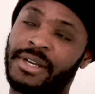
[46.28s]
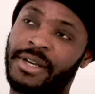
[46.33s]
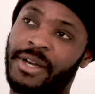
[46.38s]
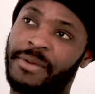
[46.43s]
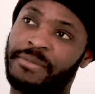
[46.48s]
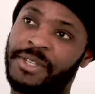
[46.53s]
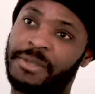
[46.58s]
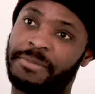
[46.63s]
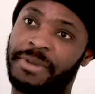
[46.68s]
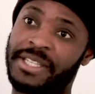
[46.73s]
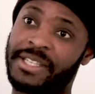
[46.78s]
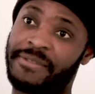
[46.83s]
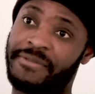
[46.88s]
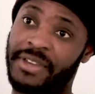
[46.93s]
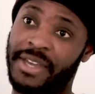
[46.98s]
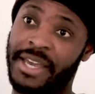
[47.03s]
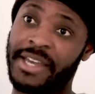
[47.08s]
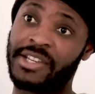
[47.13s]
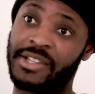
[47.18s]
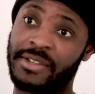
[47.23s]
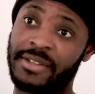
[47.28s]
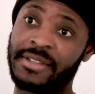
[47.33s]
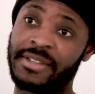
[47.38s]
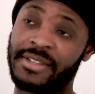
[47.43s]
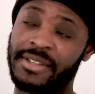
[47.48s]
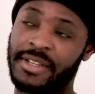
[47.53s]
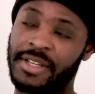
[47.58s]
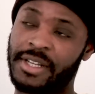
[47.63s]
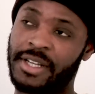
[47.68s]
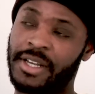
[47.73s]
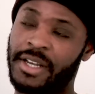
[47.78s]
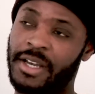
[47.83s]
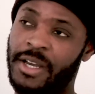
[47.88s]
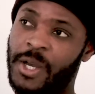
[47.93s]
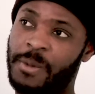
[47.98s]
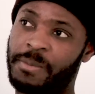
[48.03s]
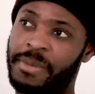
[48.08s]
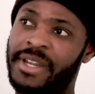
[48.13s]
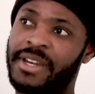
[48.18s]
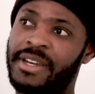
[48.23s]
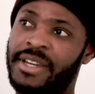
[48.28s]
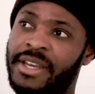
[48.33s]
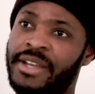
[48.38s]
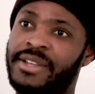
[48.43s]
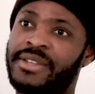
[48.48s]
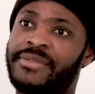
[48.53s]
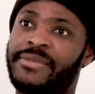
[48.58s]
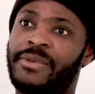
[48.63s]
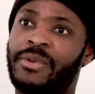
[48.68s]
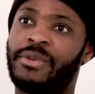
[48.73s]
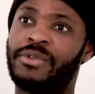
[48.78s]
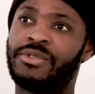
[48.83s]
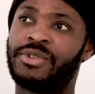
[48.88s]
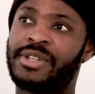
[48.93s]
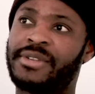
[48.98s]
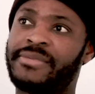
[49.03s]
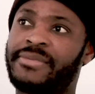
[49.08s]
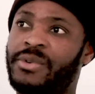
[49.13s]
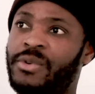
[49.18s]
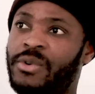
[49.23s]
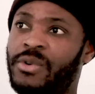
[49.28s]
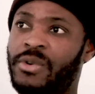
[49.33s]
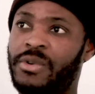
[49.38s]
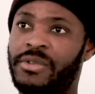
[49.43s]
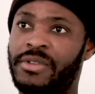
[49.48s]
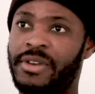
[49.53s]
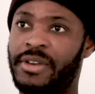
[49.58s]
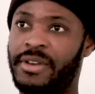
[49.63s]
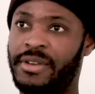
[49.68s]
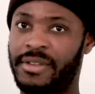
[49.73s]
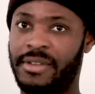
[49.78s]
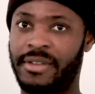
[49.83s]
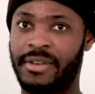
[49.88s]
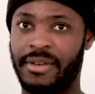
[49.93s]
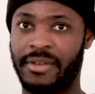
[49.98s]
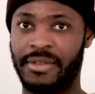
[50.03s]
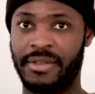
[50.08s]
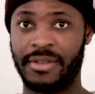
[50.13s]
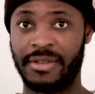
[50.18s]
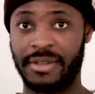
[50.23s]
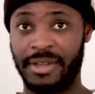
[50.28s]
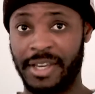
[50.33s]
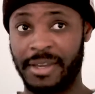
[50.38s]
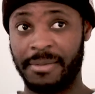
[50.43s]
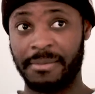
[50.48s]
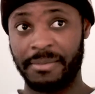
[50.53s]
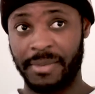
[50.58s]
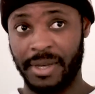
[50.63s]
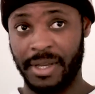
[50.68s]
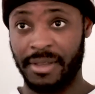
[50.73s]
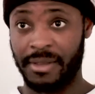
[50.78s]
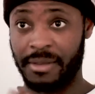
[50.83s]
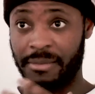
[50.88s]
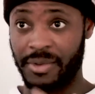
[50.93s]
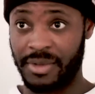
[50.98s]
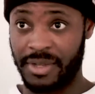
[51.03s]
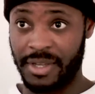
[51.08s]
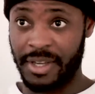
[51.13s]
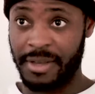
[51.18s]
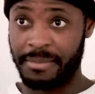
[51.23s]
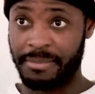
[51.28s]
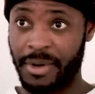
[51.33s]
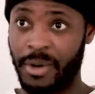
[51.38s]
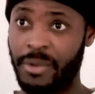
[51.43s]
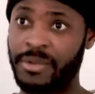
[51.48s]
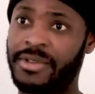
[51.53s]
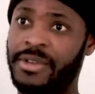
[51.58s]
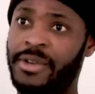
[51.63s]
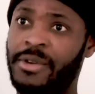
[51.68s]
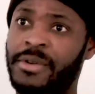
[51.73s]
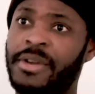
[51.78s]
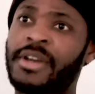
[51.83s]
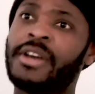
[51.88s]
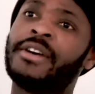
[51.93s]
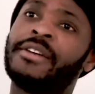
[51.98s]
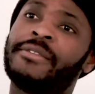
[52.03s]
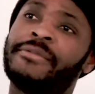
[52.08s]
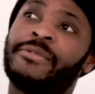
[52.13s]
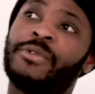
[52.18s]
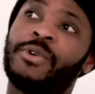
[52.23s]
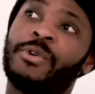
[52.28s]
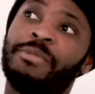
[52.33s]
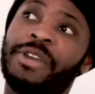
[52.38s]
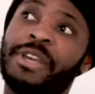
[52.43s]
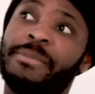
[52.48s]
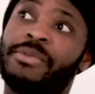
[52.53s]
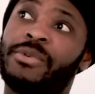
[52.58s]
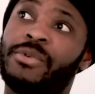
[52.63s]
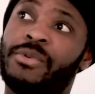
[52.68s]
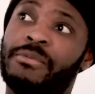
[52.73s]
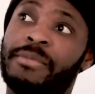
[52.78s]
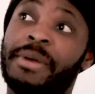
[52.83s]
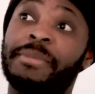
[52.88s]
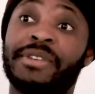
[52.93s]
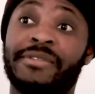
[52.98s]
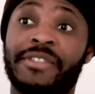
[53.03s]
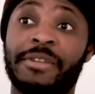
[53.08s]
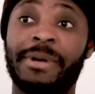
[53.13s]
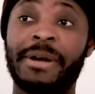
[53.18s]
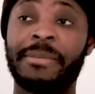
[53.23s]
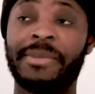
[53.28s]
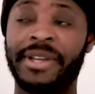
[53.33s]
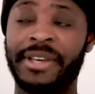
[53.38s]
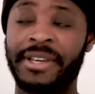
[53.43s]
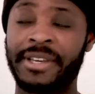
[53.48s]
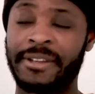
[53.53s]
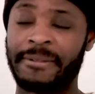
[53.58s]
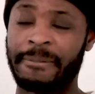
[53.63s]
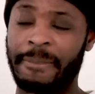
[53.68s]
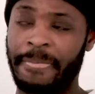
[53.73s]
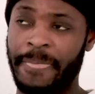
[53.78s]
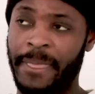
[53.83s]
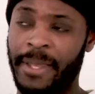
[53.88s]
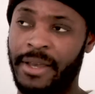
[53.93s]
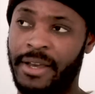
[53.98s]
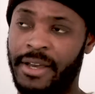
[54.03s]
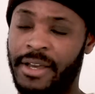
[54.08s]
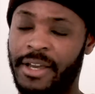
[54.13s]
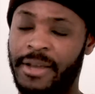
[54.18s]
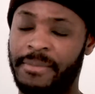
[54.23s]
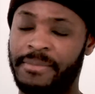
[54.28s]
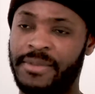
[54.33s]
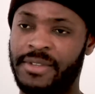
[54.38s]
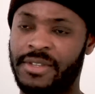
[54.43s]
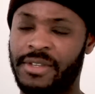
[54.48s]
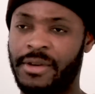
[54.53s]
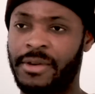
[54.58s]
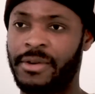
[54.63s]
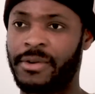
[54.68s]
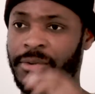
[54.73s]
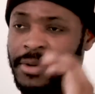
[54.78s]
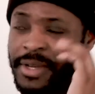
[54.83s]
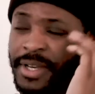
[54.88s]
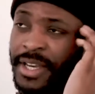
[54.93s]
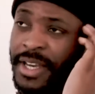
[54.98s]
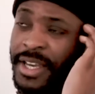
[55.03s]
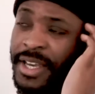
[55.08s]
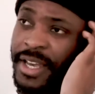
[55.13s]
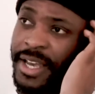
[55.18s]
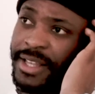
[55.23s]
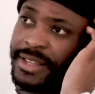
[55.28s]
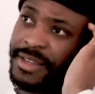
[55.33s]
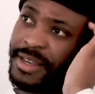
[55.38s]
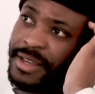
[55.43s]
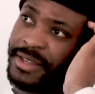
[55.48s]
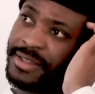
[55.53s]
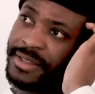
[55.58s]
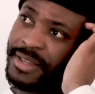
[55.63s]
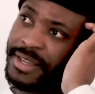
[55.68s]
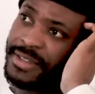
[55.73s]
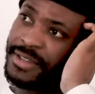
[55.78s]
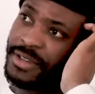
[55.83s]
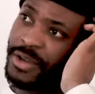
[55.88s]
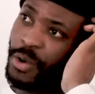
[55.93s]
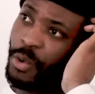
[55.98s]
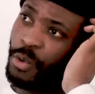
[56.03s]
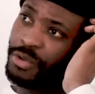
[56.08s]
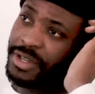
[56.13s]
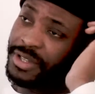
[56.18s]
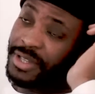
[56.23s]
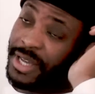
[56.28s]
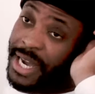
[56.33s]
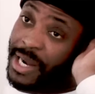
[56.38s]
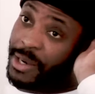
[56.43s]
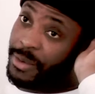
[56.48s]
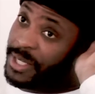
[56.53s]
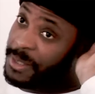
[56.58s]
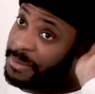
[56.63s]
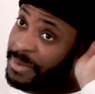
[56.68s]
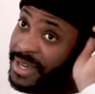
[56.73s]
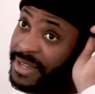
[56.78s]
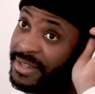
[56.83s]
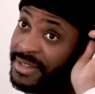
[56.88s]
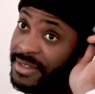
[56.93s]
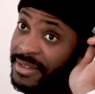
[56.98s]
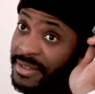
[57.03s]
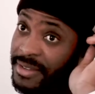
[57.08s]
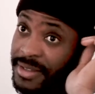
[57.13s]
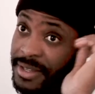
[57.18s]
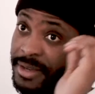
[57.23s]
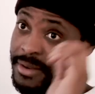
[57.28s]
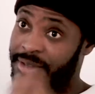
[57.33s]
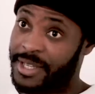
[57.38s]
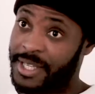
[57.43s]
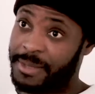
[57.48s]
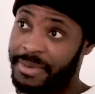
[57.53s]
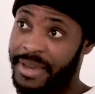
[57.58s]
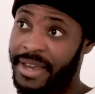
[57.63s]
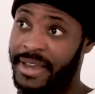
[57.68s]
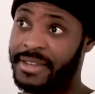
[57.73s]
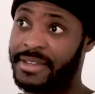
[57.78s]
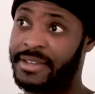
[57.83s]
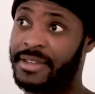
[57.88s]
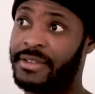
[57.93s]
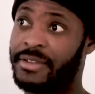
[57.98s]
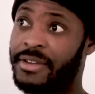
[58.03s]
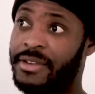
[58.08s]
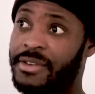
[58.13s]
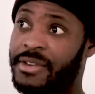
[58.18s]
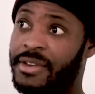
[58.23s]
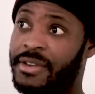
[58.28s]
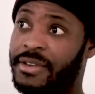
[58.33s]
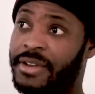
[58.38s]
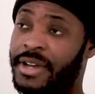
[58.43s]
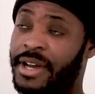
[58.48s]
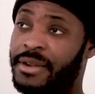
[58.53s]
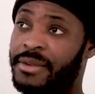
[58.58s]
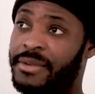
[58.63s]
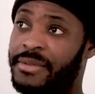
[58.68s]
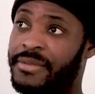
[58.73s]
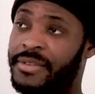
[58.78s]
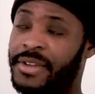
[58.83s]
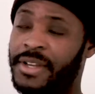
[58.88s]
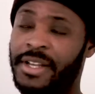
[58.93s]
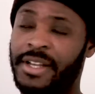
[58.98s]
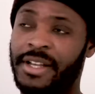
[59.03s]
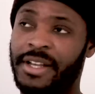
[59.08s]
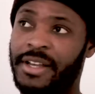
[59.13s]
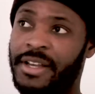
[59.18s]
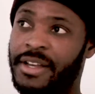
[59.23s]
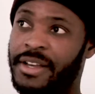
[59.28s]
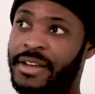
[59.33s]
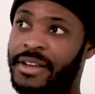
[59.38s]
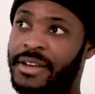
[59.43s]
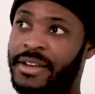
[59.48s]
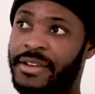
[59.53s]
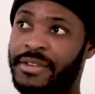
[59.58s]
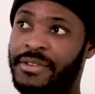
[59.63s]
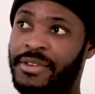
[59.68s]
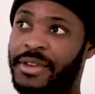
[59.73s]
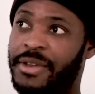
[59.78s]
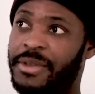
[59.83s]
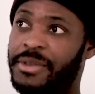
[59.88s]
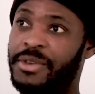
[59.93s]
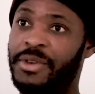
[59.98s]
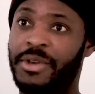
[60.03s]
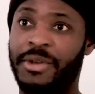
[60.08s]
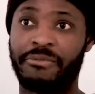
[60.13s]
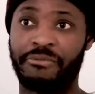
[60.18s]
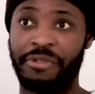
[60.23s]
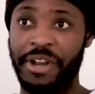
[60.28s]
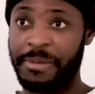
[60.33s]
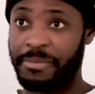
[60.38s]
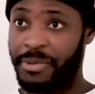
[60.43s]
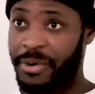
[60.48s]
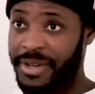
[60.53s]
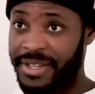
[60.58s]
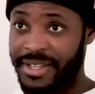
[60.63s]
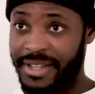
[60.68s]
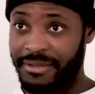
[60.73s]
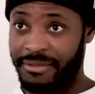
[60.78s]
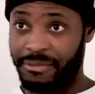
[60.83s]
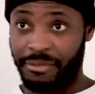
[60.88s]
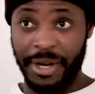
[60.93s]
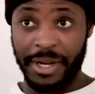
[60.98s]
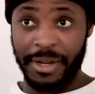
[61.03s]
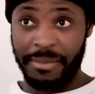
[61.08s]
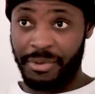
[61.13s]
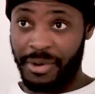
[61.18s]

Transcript: of specifications and needs for not just for the team in the museum, but also for people, members of the public. So it's called a dialogue space. So it's a space you can kind of you can read books, read a